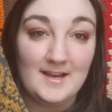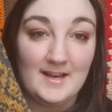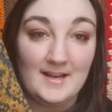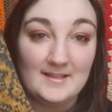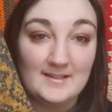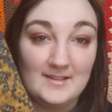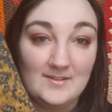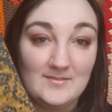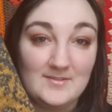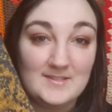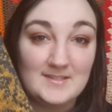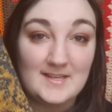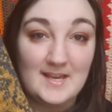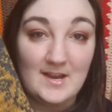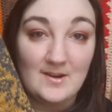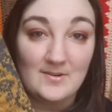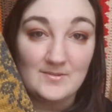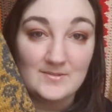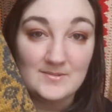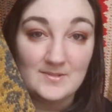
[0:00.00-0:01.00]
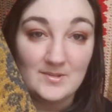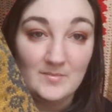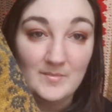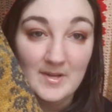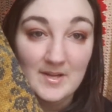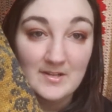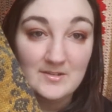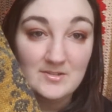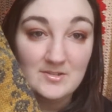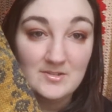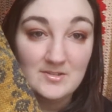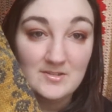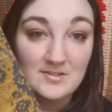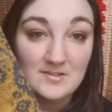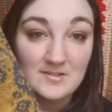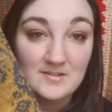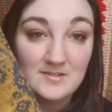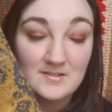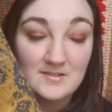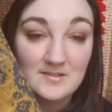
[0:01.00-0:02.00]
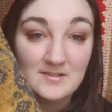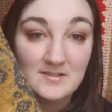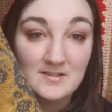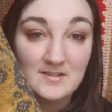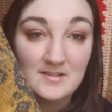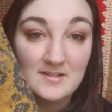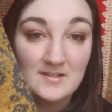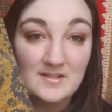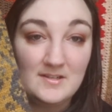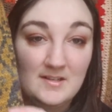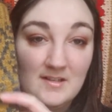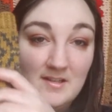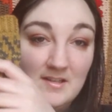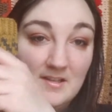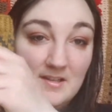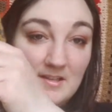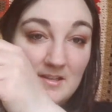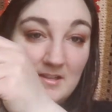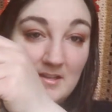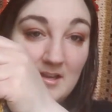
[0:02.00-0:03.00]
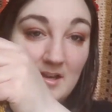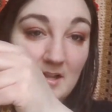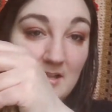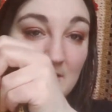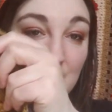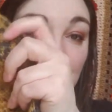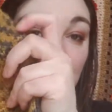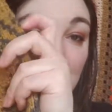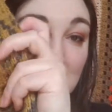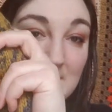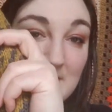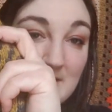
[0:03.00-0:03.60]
I love this cowl so much. The colorwork